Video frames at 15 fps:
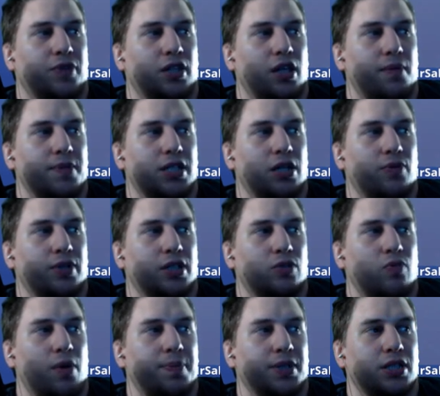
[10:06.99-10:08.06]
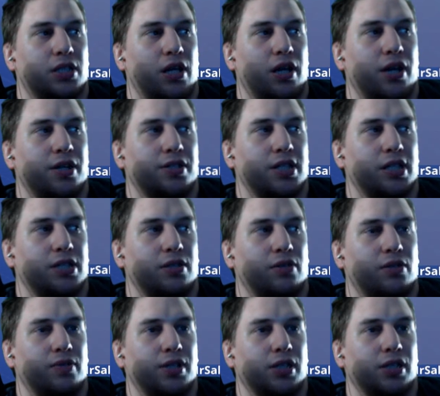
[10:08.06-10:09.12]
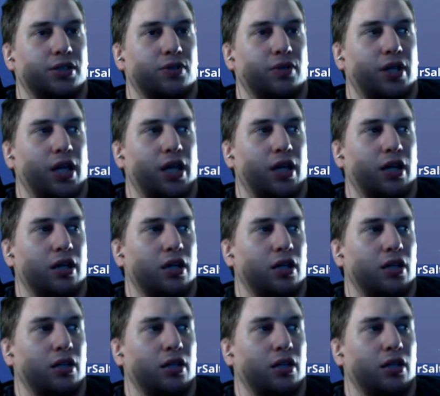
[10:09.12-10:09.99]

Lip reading: Damage dealt with this weapon snares. That's the only reason it's okay.